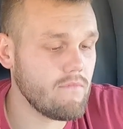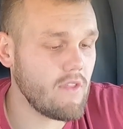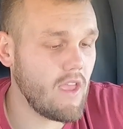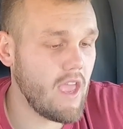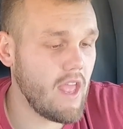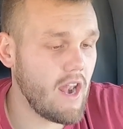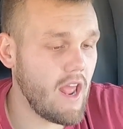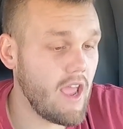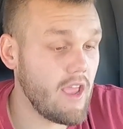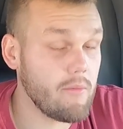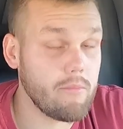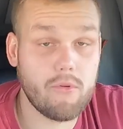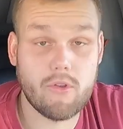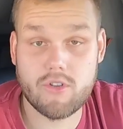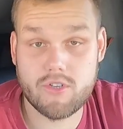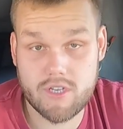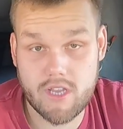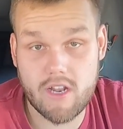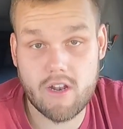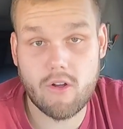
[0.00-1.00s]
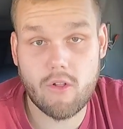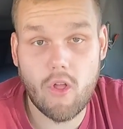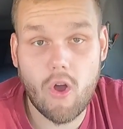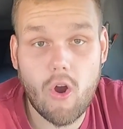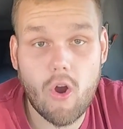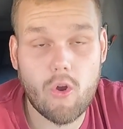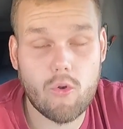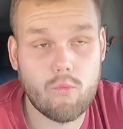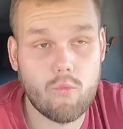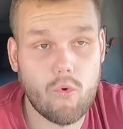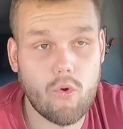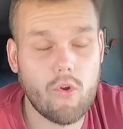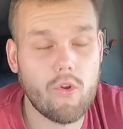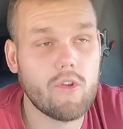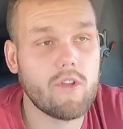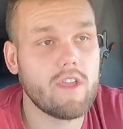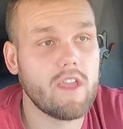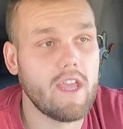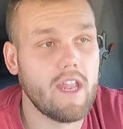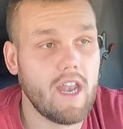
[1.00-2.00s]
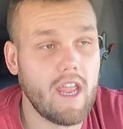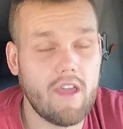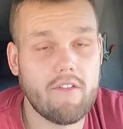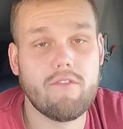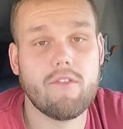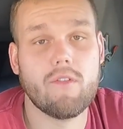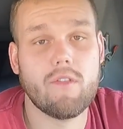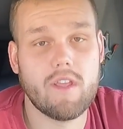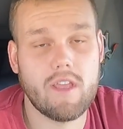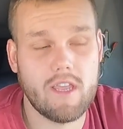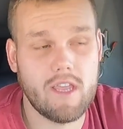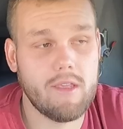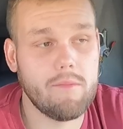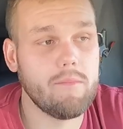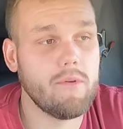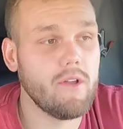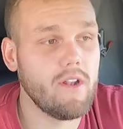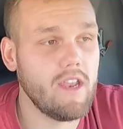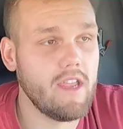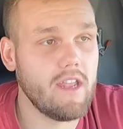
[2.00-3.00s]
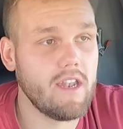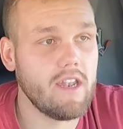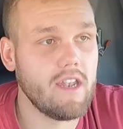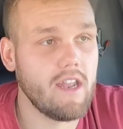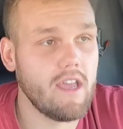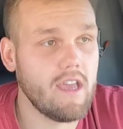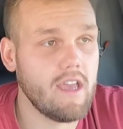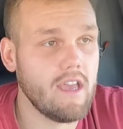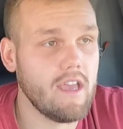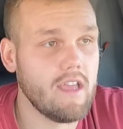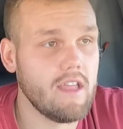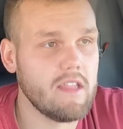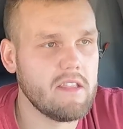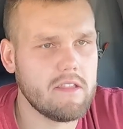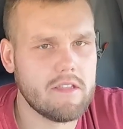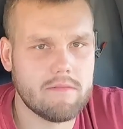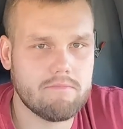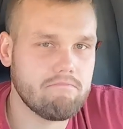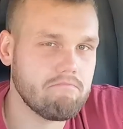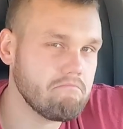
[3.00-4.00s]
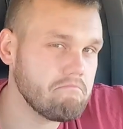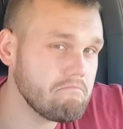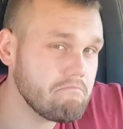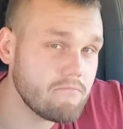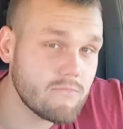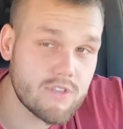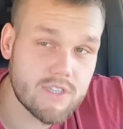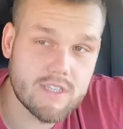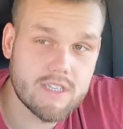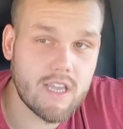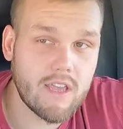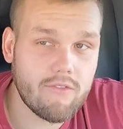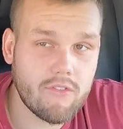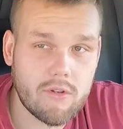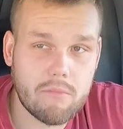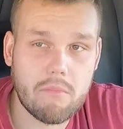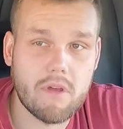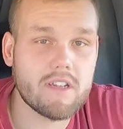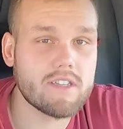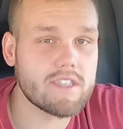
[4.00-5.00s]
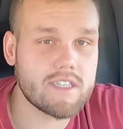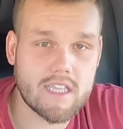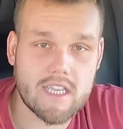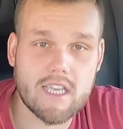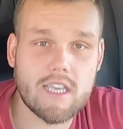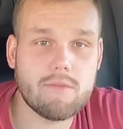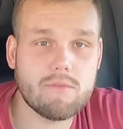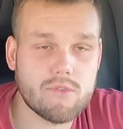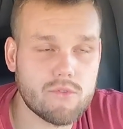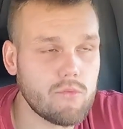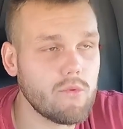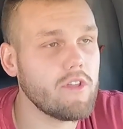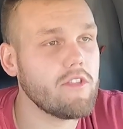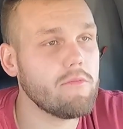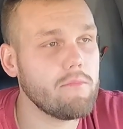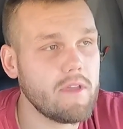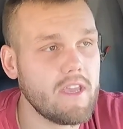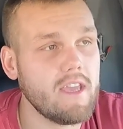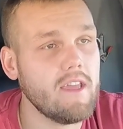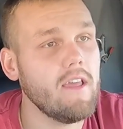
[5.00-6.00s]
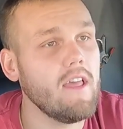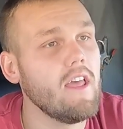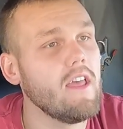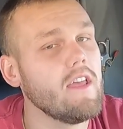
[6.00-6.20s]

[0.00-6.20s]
I appreciate all the hard work and effort that he put in the 7 months that he was with me.